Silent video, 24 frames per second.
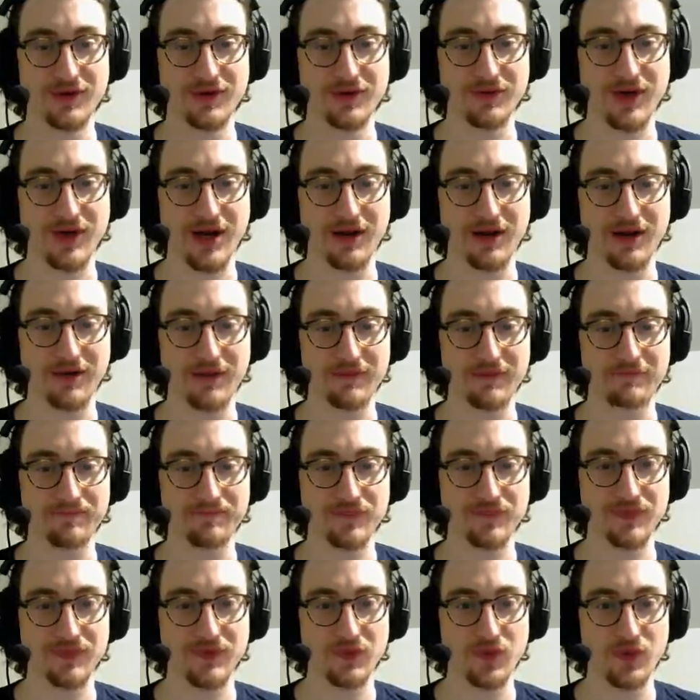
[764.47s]
kind of
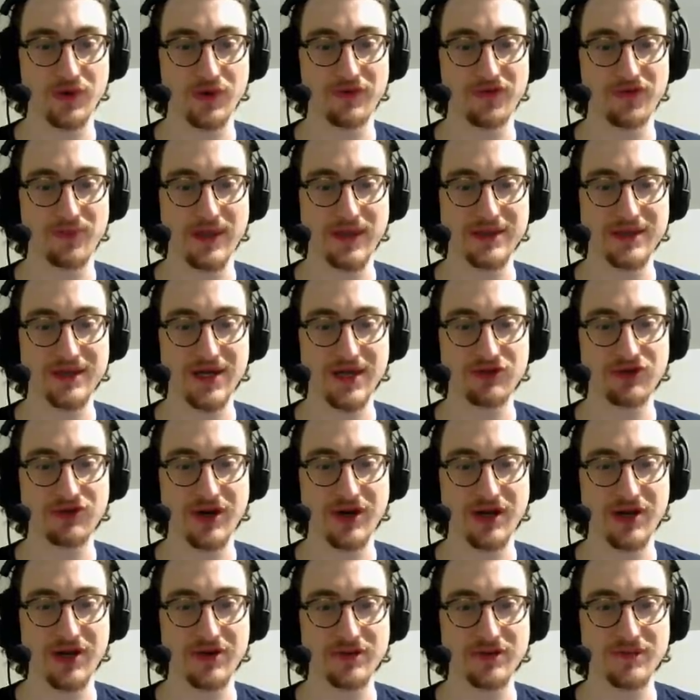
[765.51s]
weird spec that I try
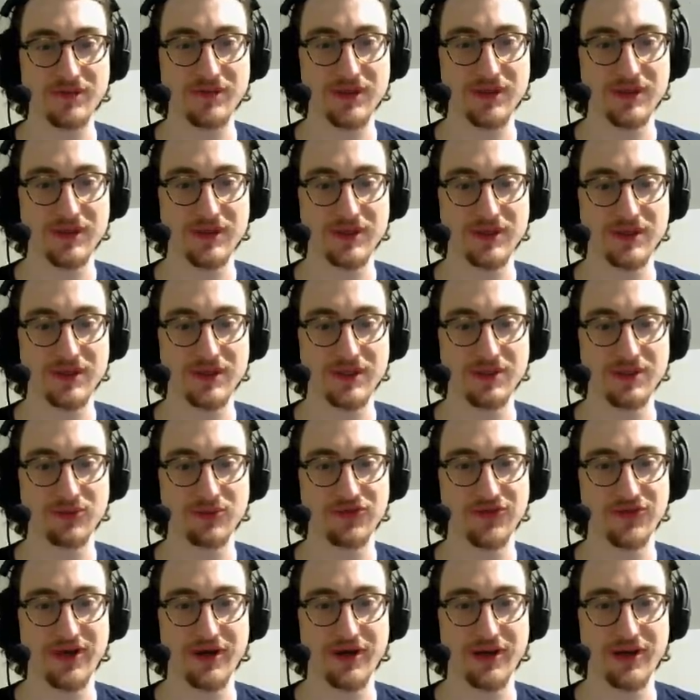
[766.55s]
out, and we'll
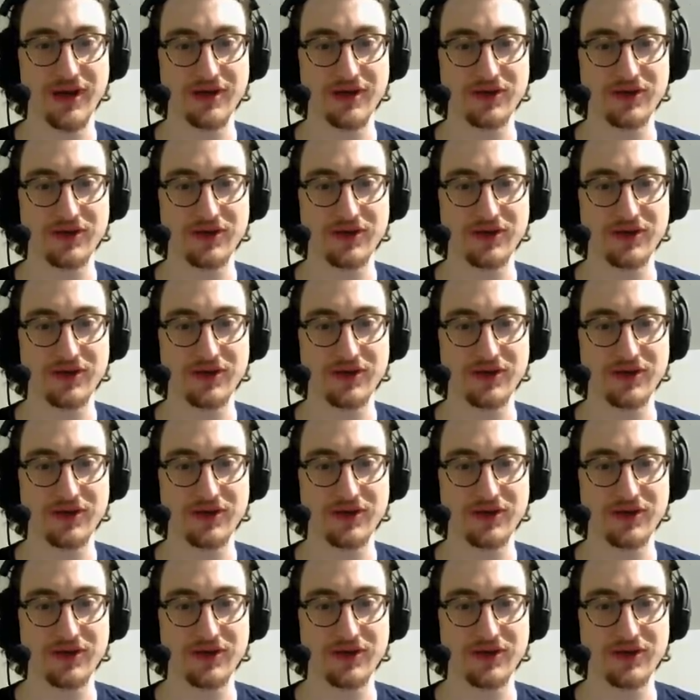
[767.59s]
see how that